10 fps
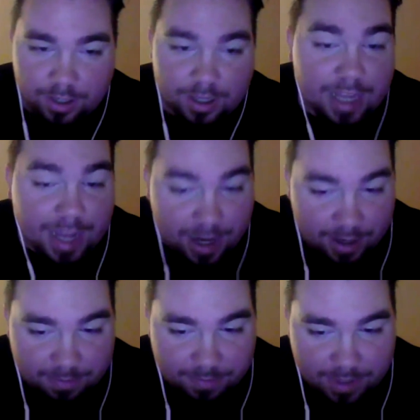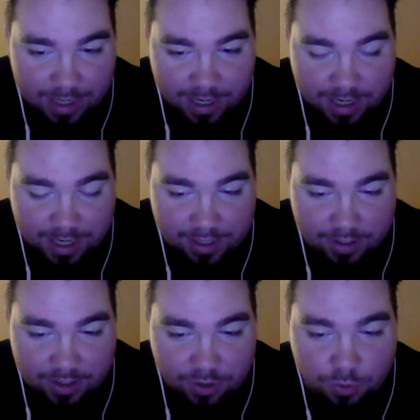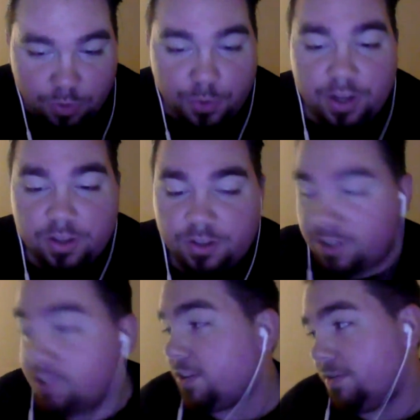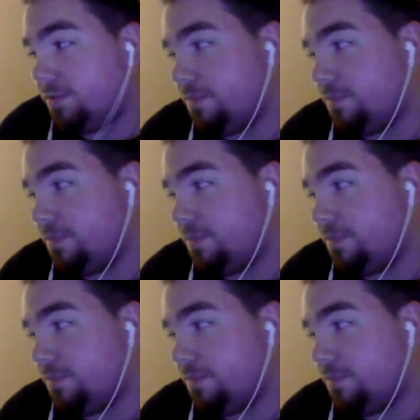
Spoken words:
Yeah, that is 2-3 on the season.